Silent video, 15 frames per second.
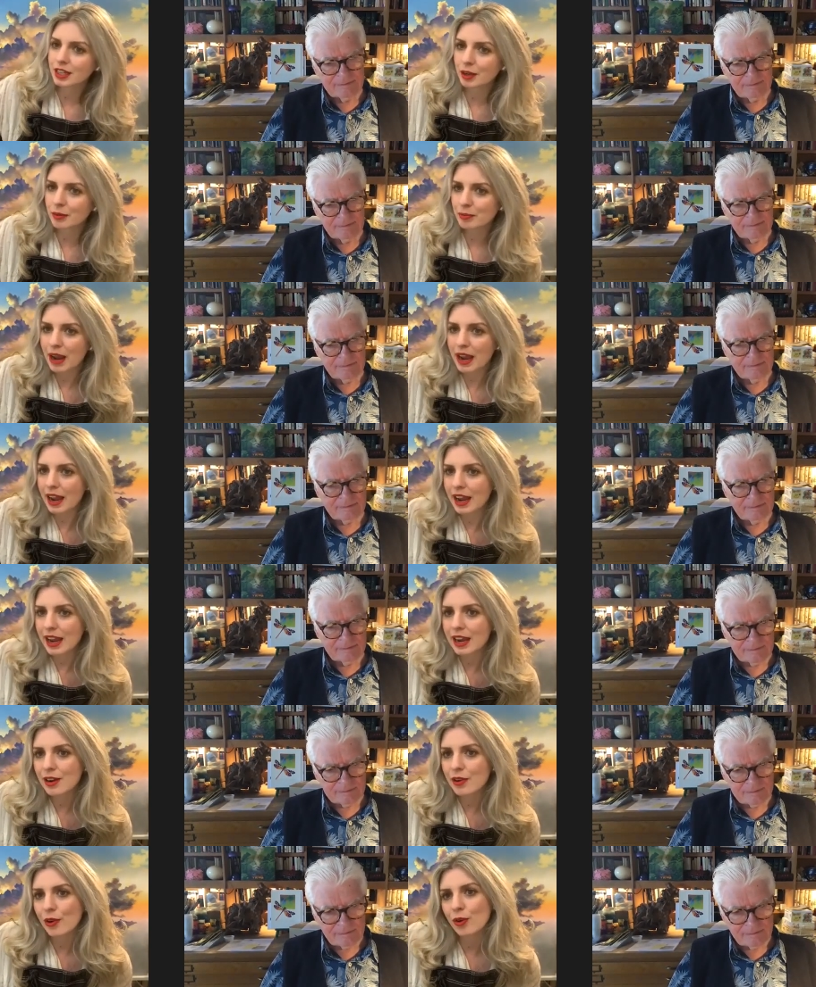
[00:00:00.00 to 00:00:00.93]
Speaker 1: to
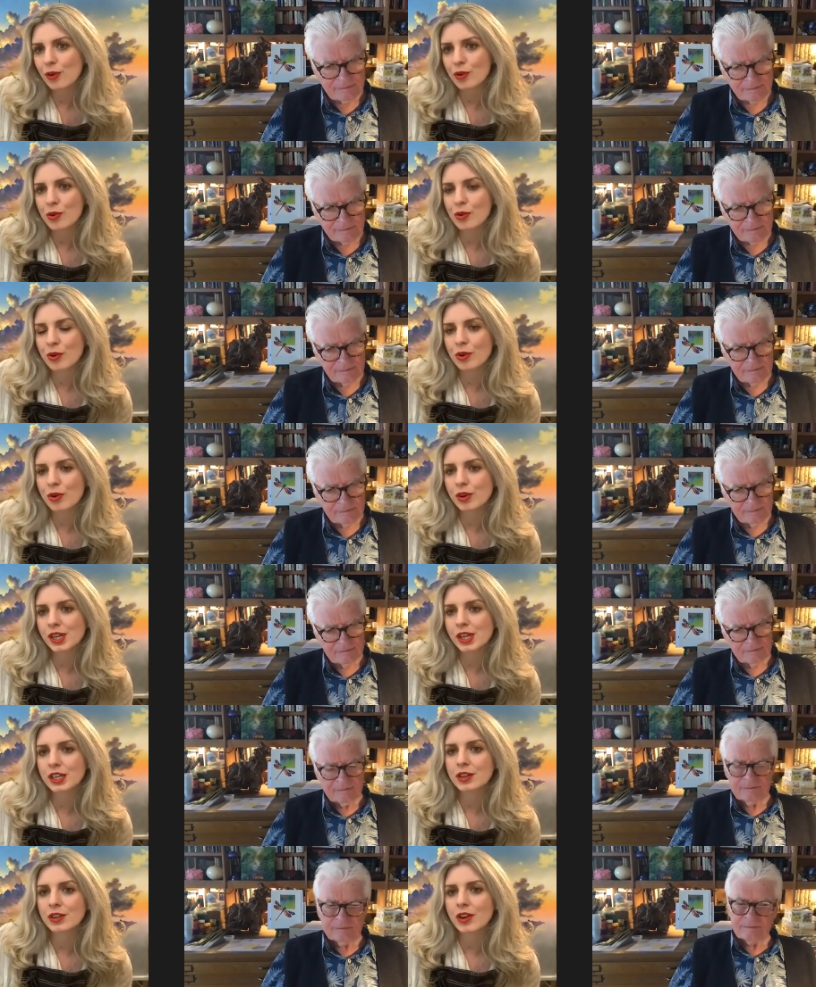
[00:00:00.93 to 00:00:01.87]
compare, or
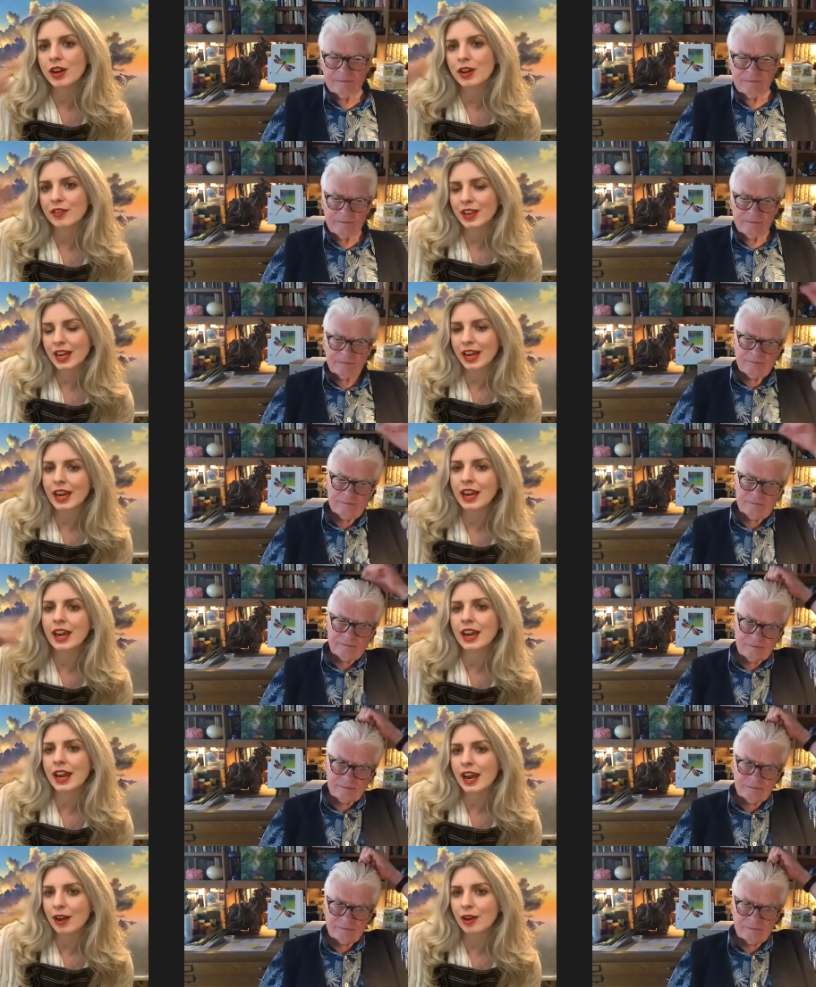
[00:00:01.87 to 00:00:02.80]
can you kind of
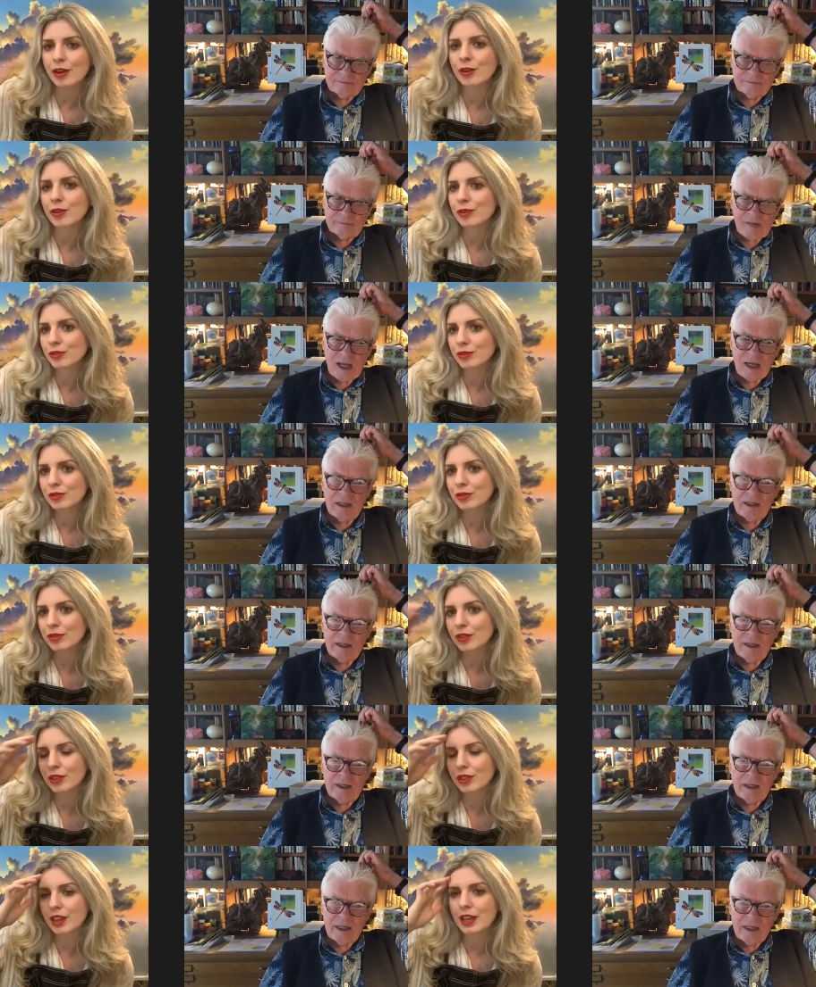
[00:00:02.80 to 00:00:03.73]
hear how
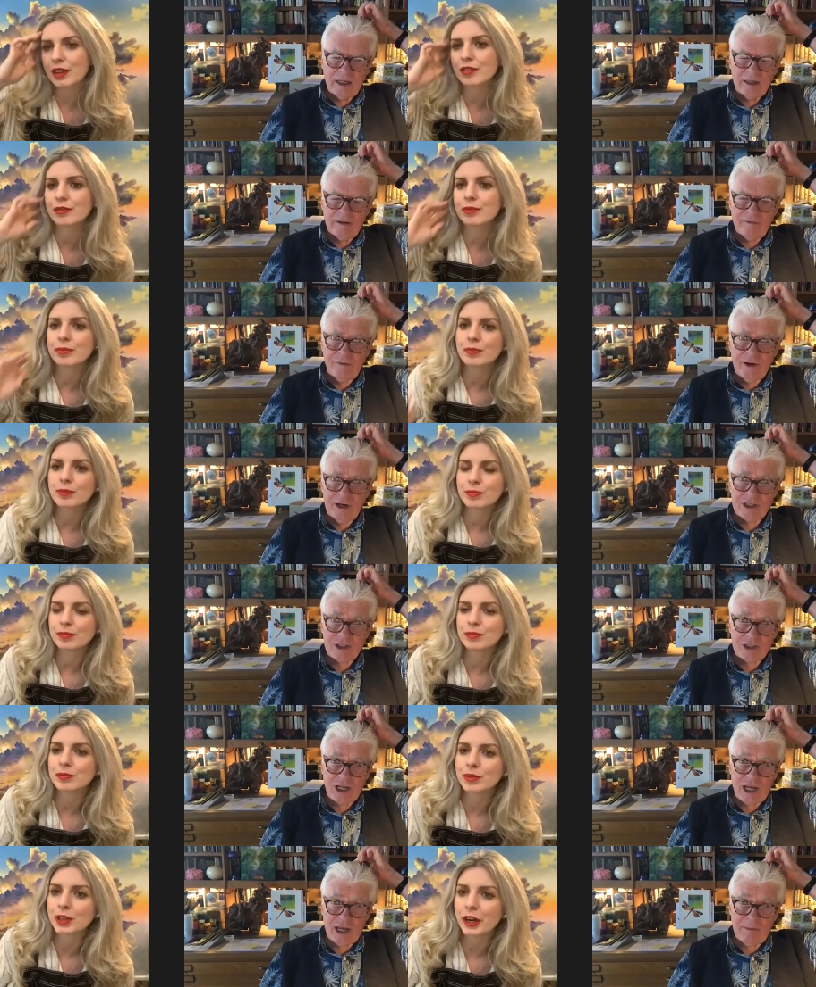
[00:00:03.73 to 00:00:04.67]
they've
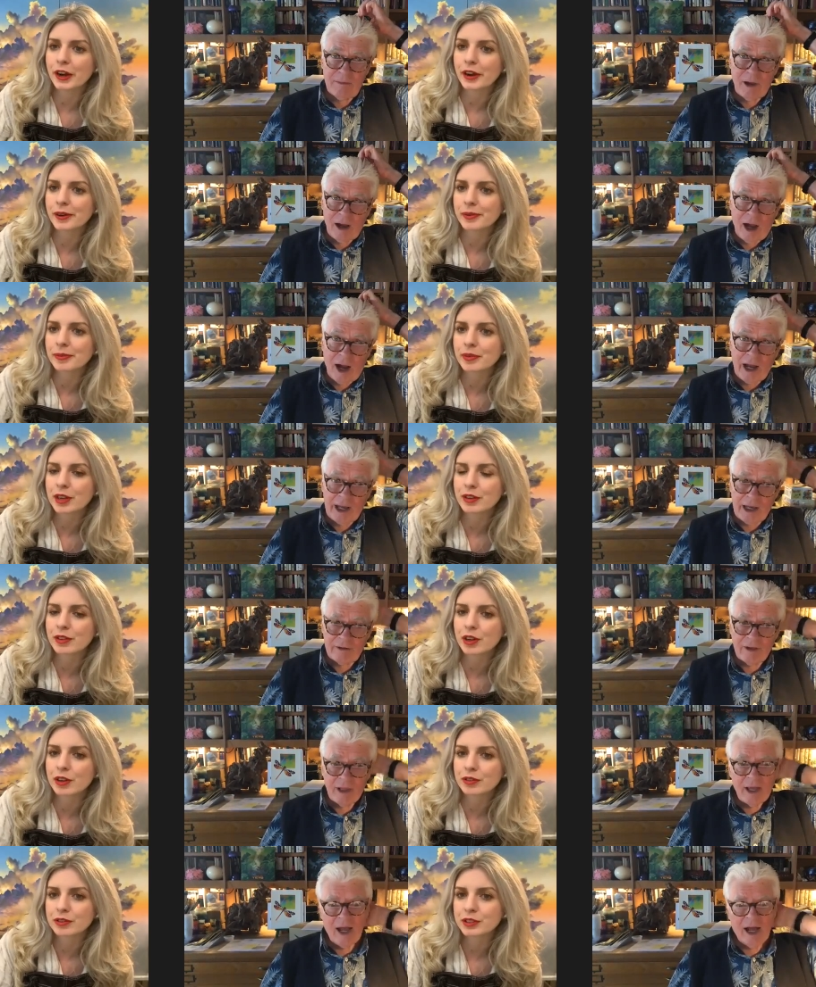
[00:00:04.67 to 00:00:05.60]
first time you know, I
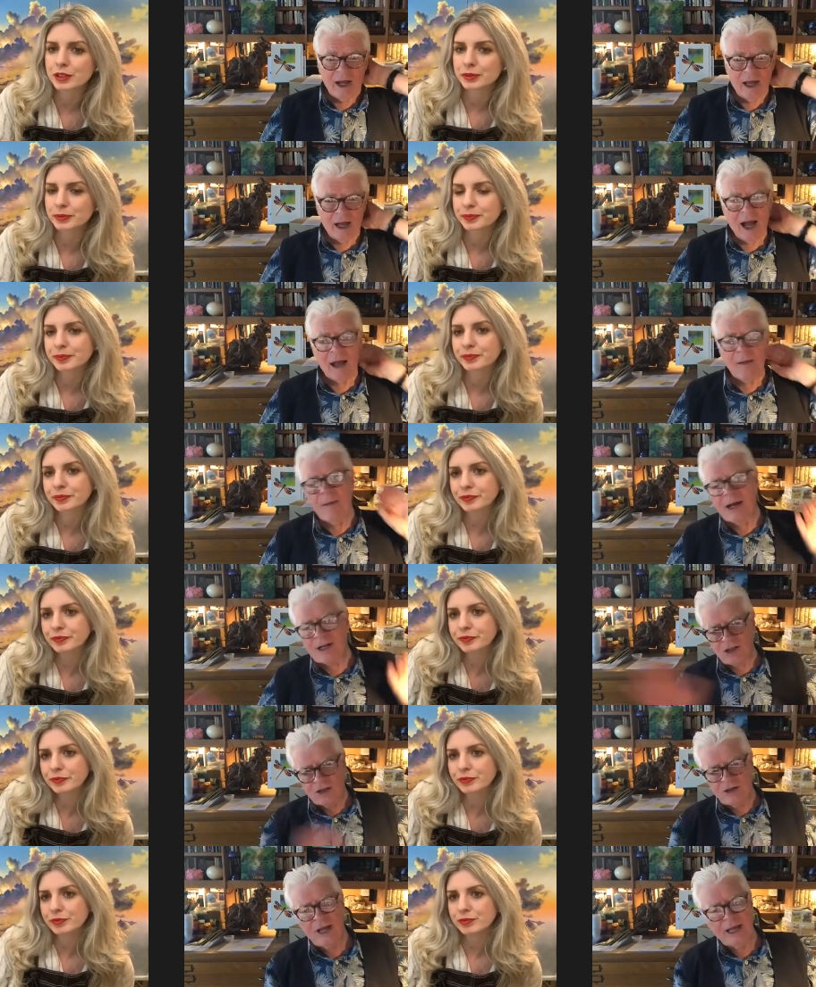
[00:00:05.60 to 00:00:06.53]
evolved?
Speaker 2: I
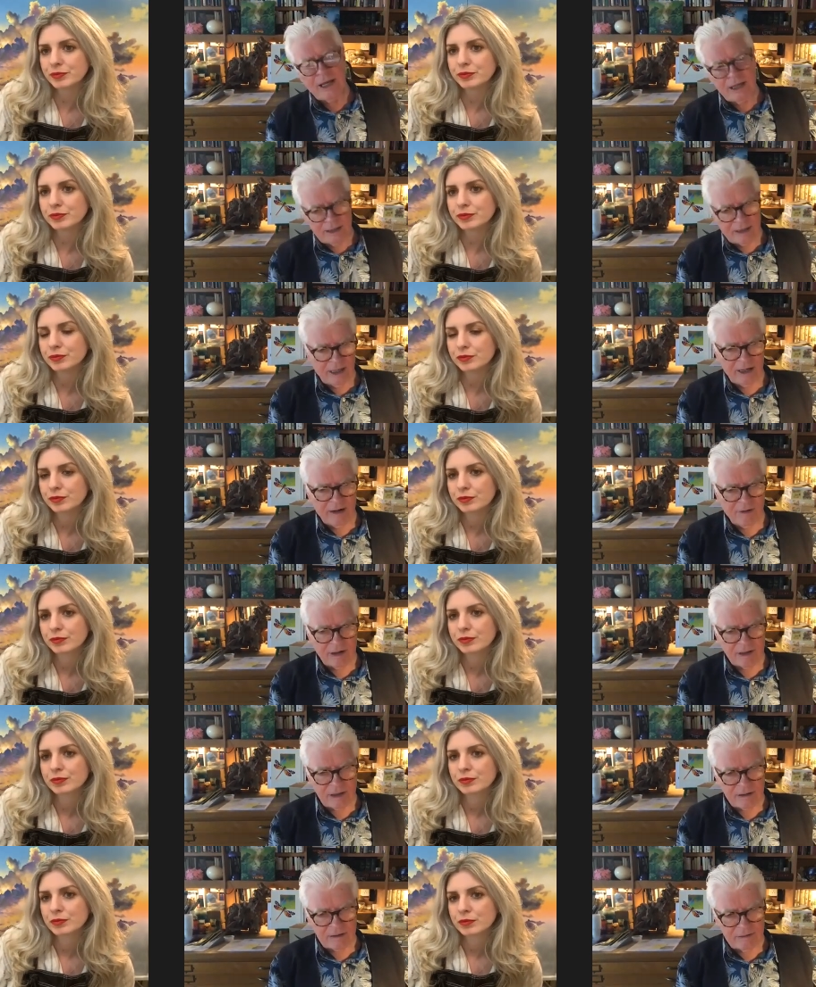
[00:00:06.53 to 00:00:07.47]
imagine they can hear
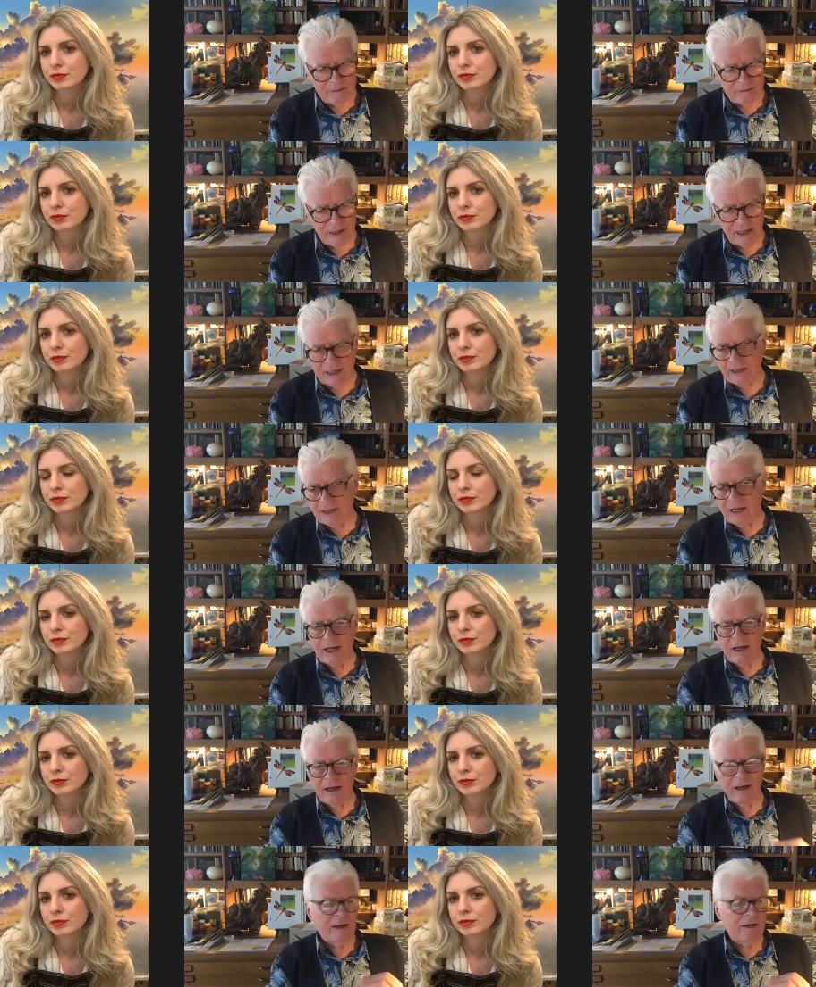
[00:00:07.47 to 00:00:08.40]
it. They can
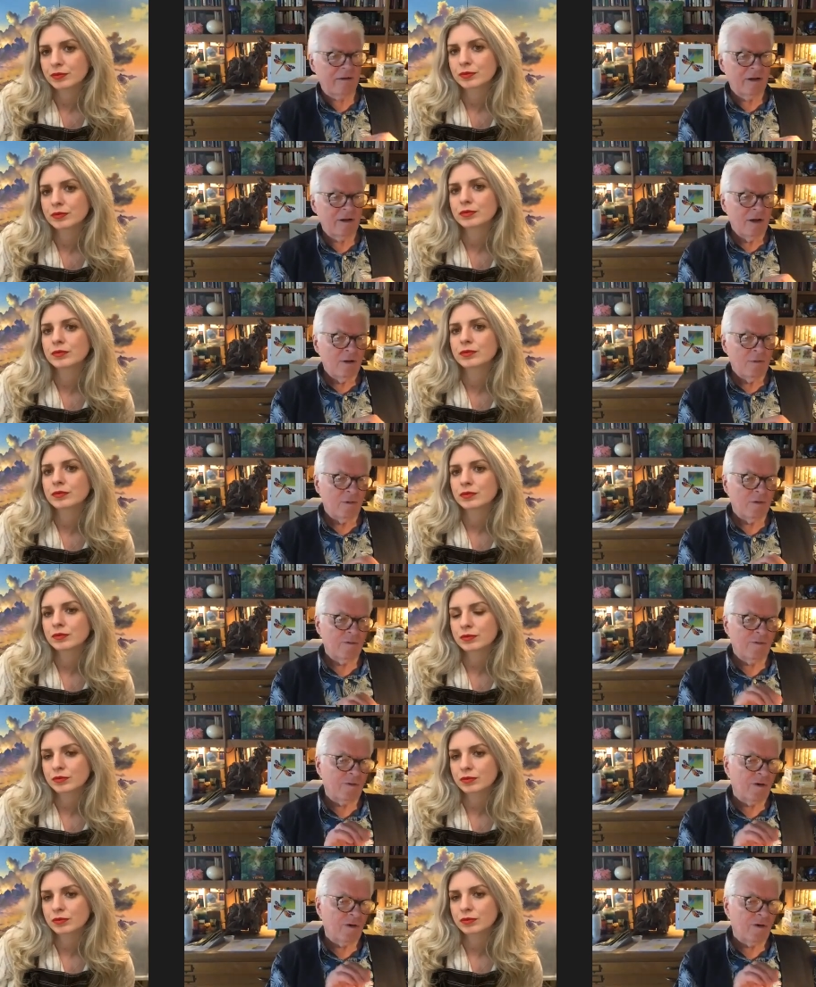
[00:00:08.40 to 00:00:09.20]
hear it with